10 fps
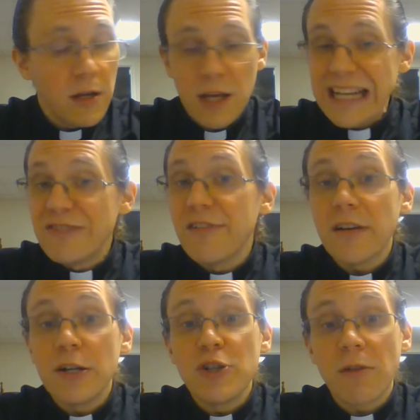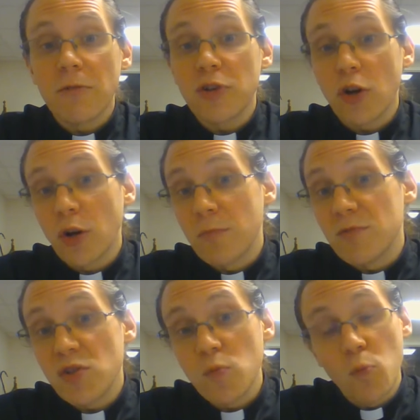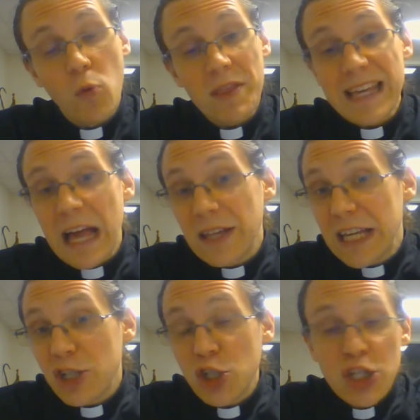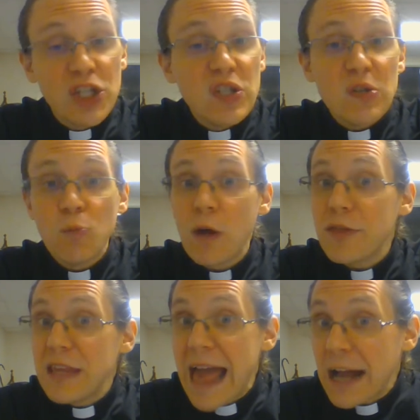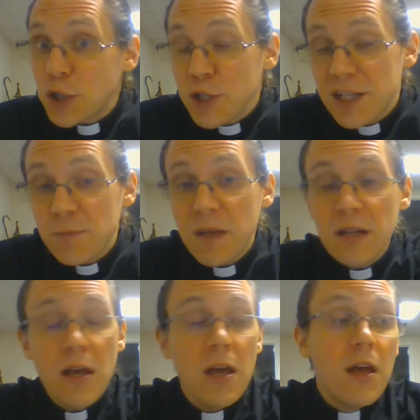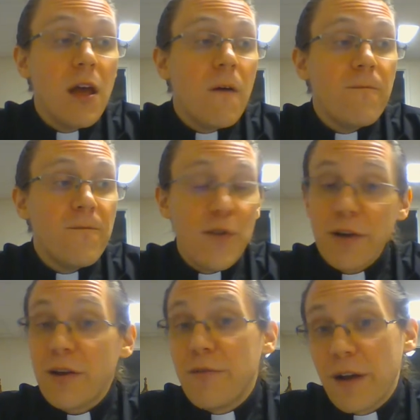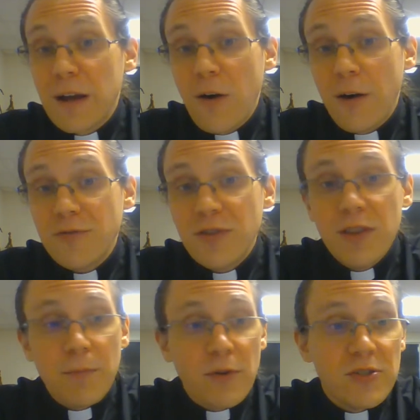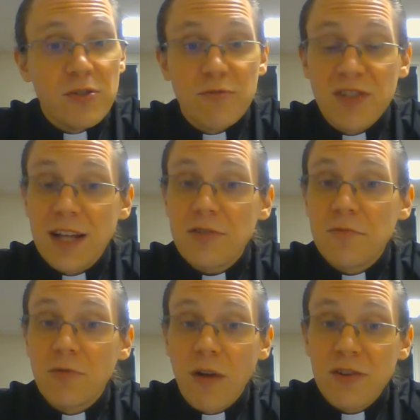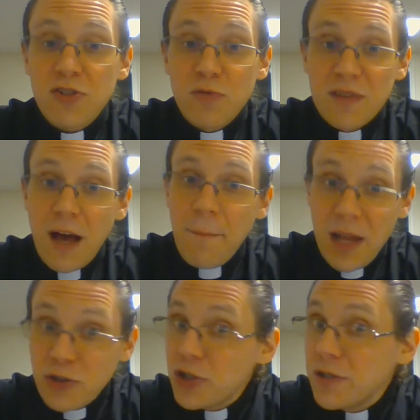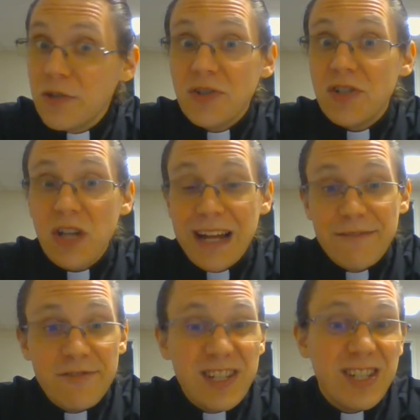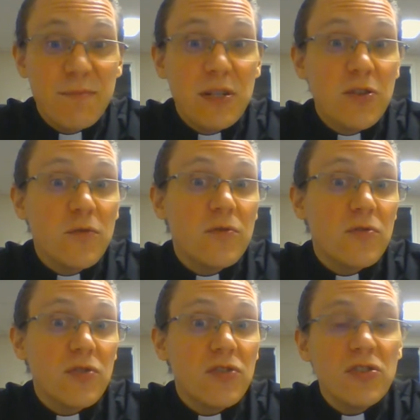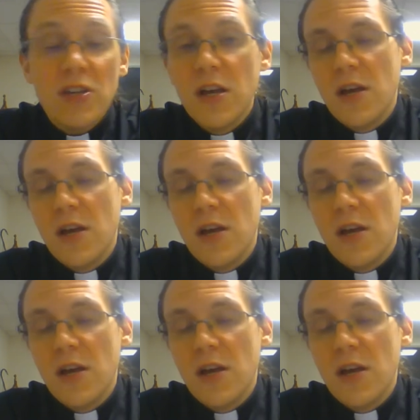in very general terms, what the allegation is and what the action has been. Very, very often, the person resigns from the roster without pension and just kind of disappears.